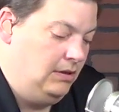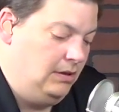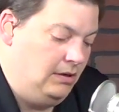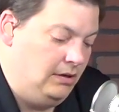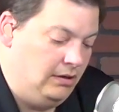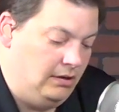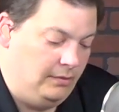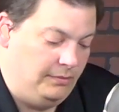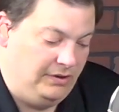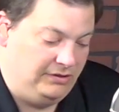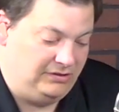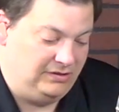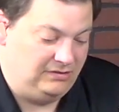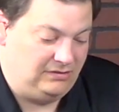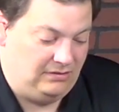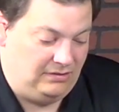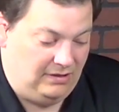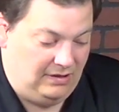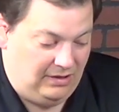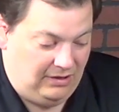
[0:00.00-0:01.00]

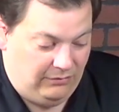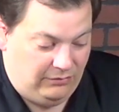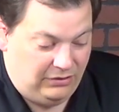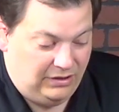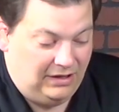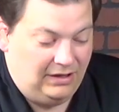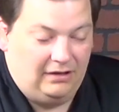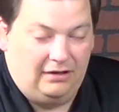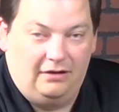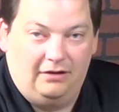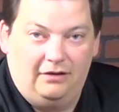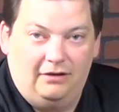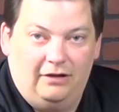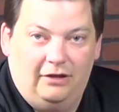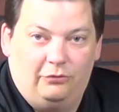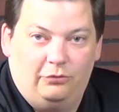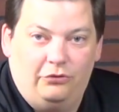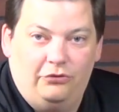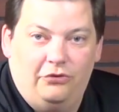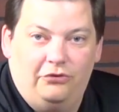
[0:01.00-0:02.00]

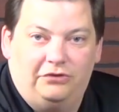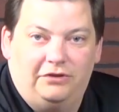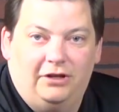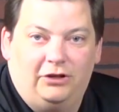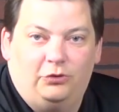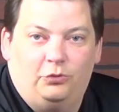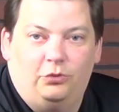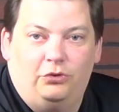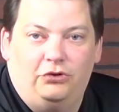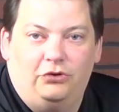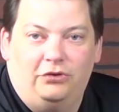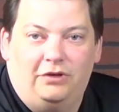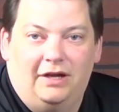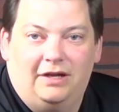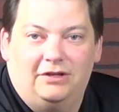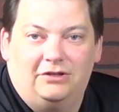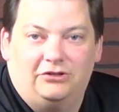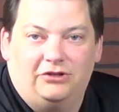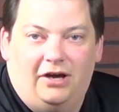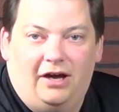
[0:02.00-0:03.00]
It's one of those things where you
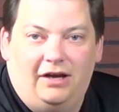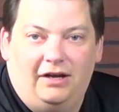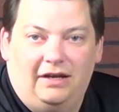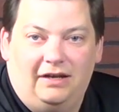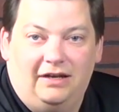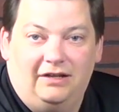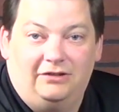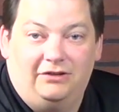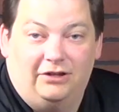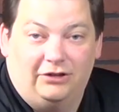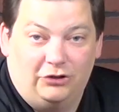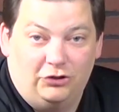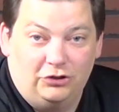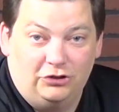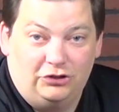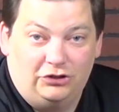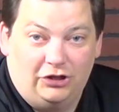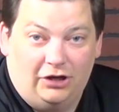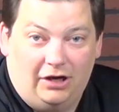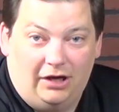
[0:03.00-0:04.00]
take a shot and it's the
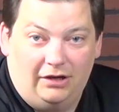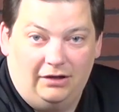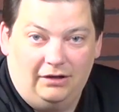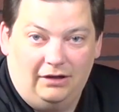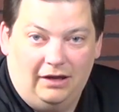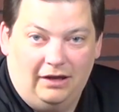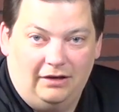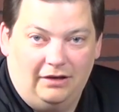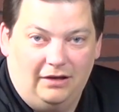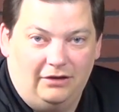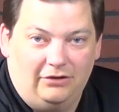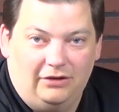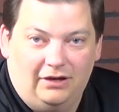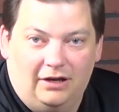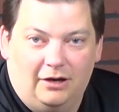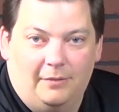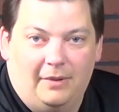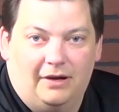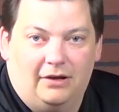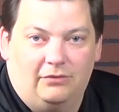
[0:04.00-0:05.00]
good shot, and then you got
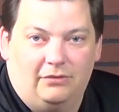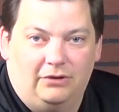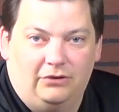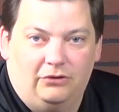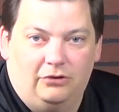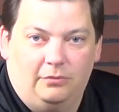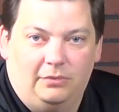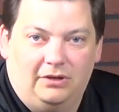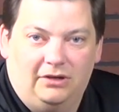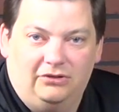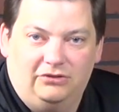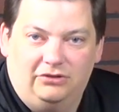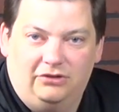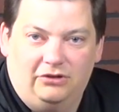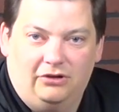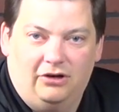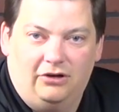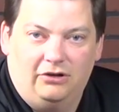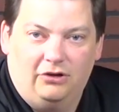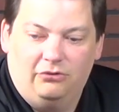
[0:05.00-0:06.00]
to go back and redo it because the
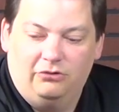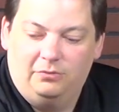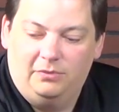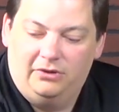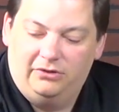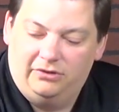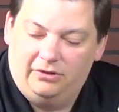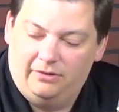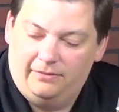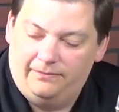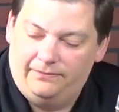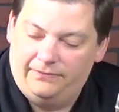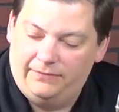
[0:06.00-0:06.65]
audio was messed up.